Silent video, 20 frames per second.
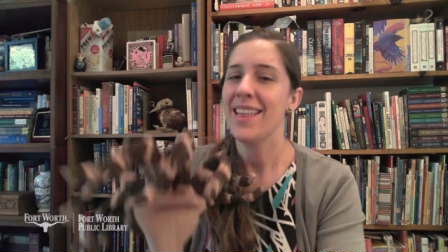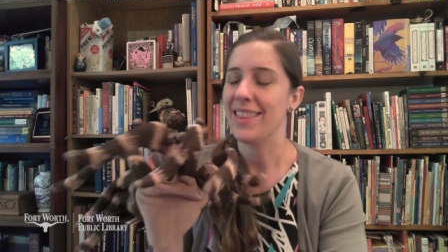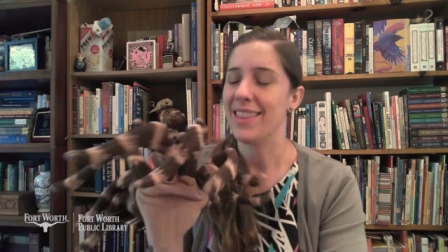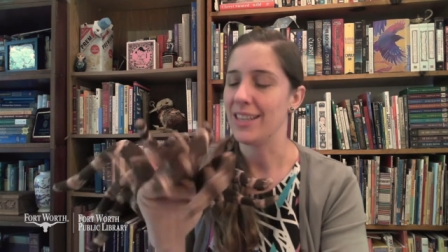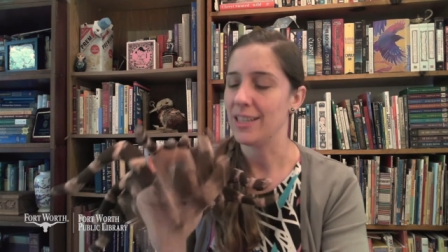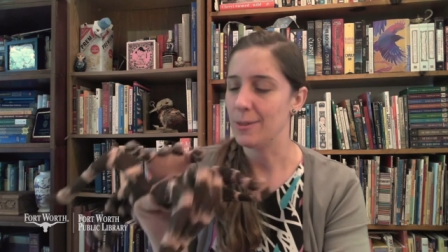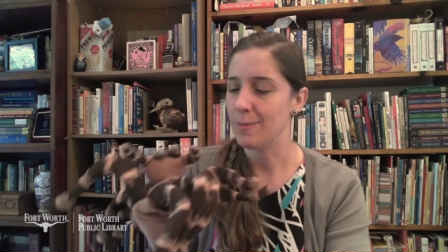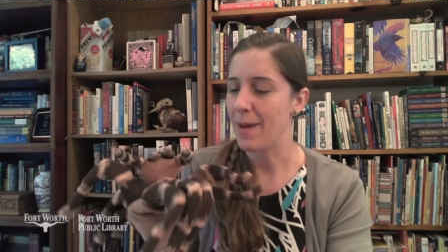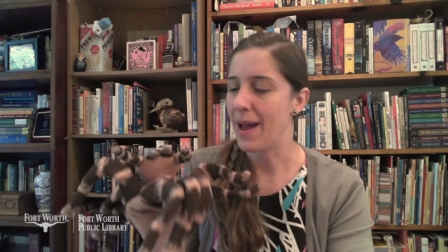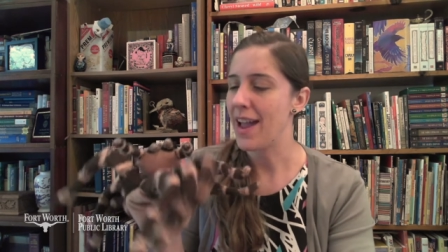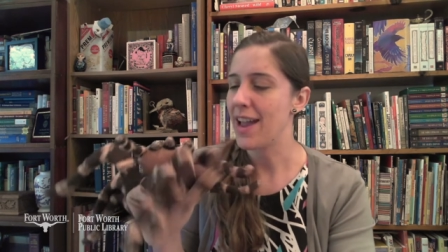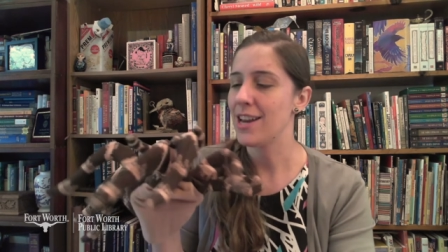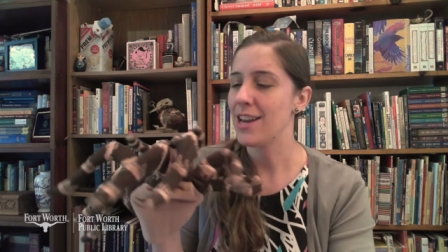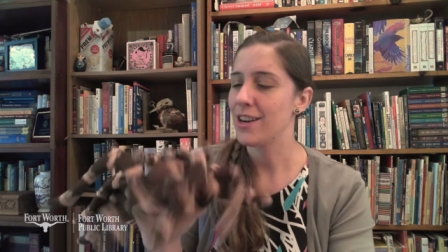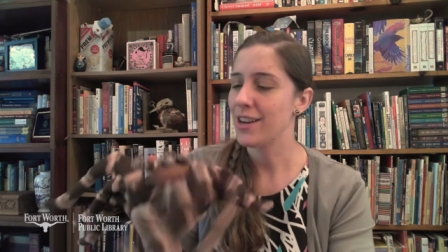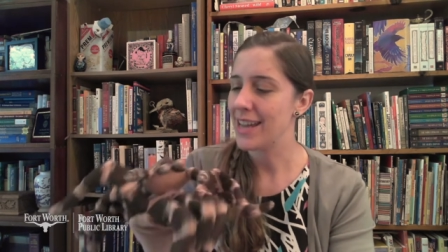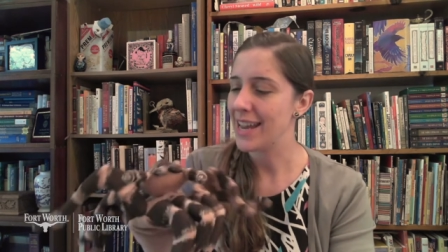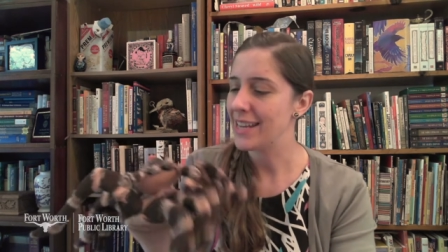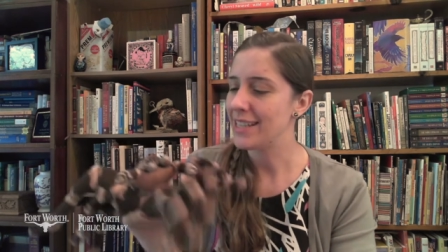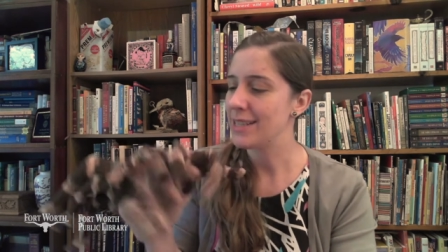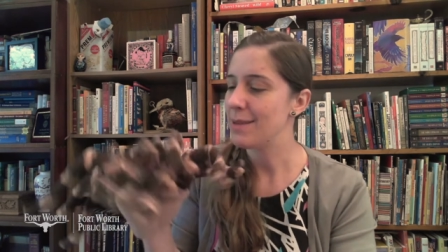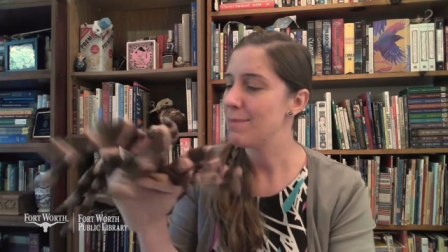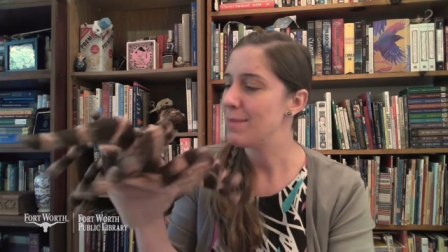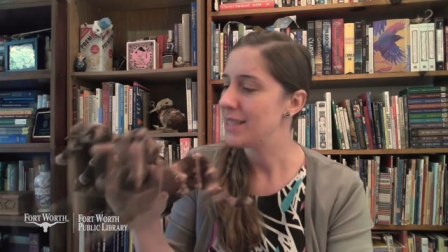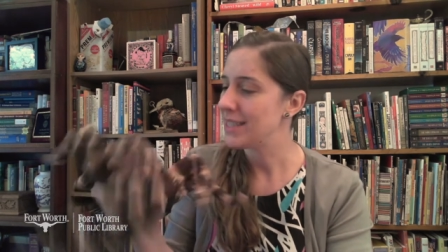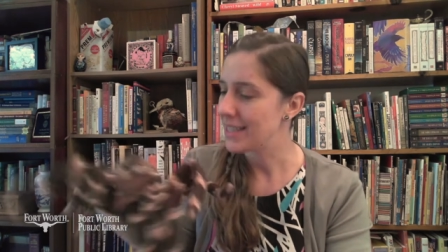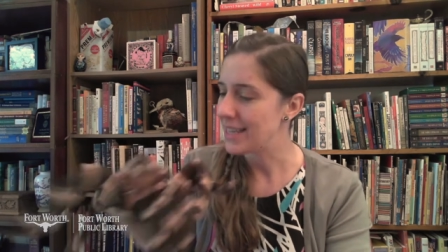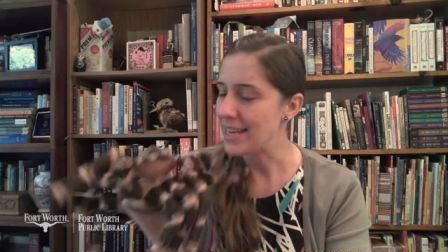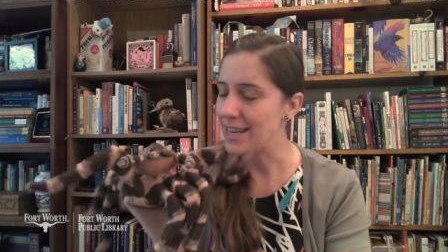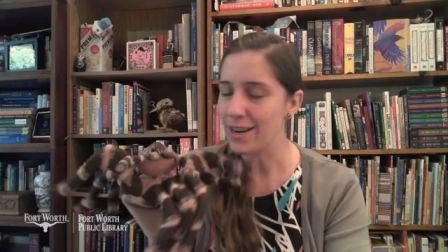The spider gets a
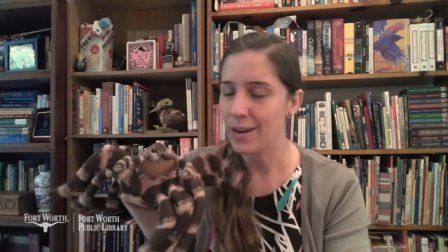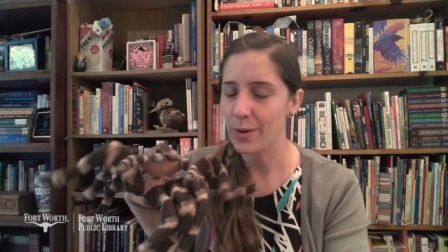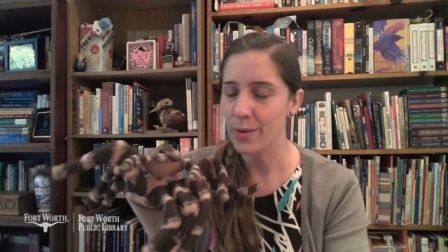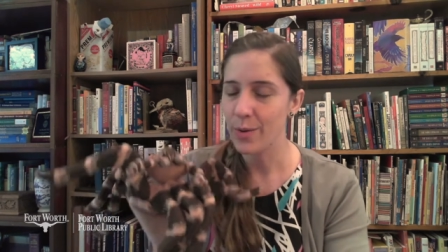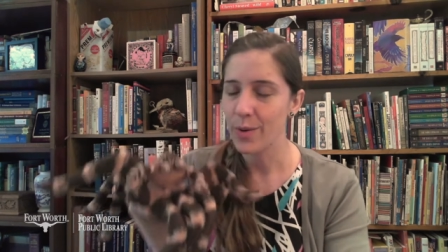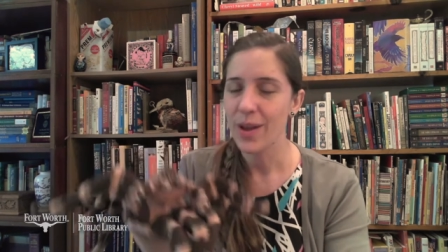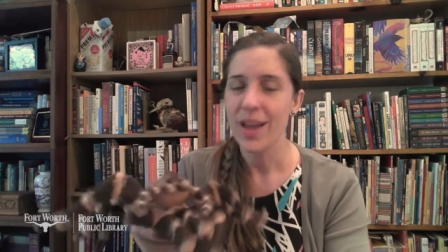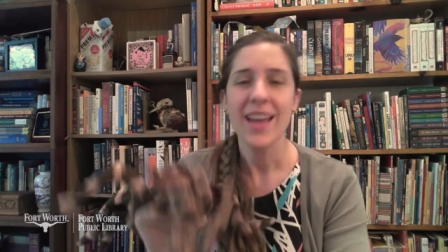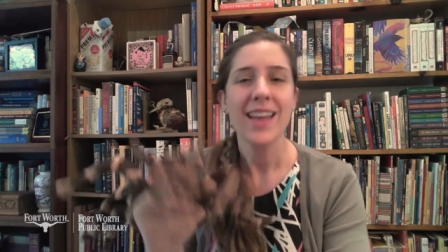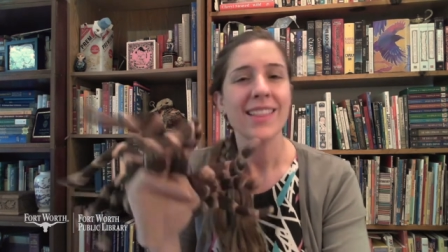mosquito.